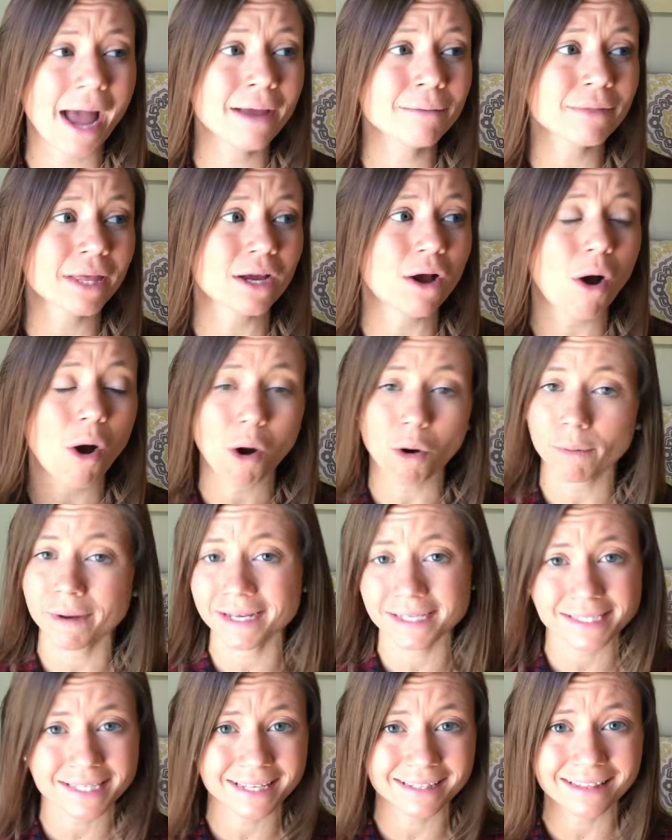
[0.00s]
I'm like
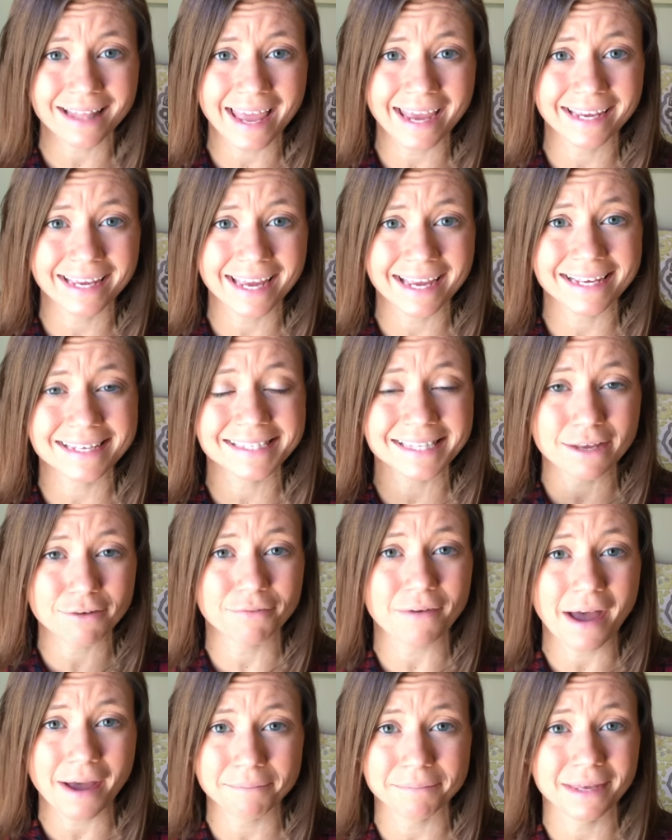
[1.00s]
always in leggings
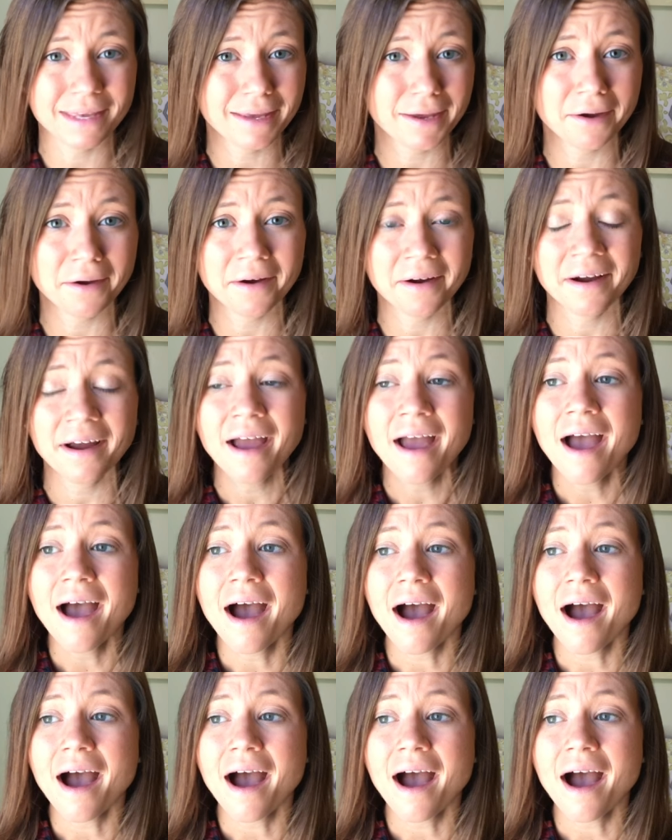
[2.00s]
if I'm here,